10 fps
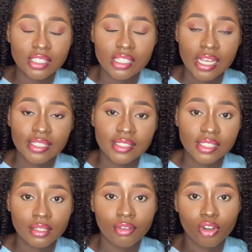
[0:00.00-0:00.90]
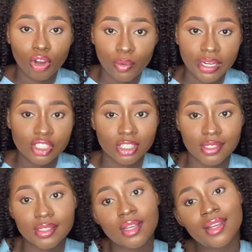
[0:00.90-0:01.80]
there is need for
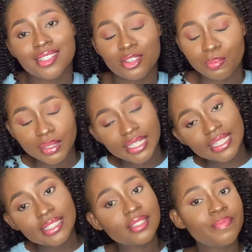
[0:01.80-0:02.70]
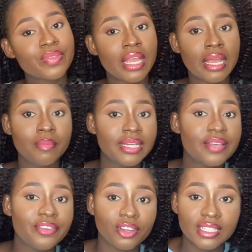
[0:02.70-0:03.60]
corrections. So please
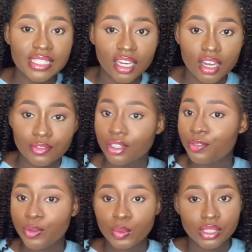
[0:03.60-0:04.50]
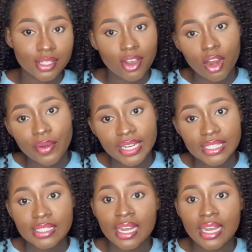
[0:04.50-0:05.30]
believe in yourself, don't feel discouraged.